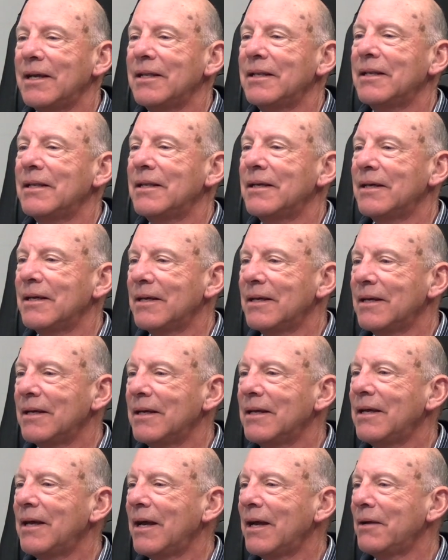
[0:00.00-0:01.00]
And
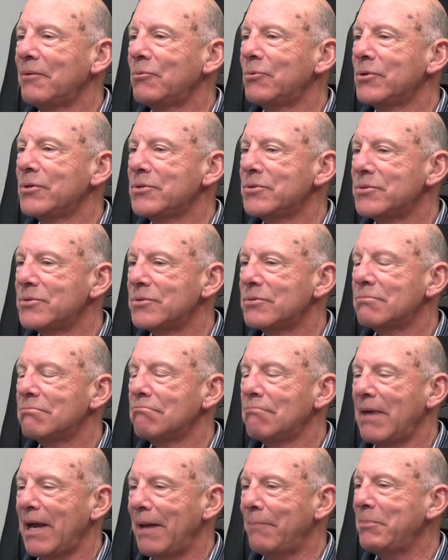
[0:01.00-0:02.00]
I was
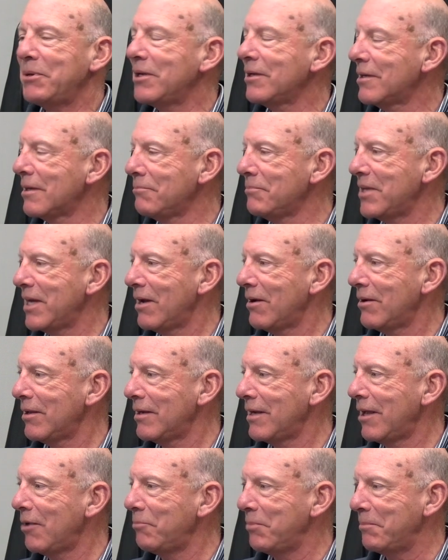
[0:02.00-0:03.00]
happy to come down
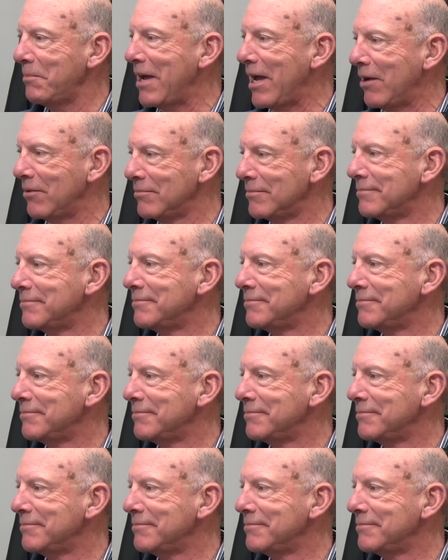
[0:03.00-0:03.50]
and help him out.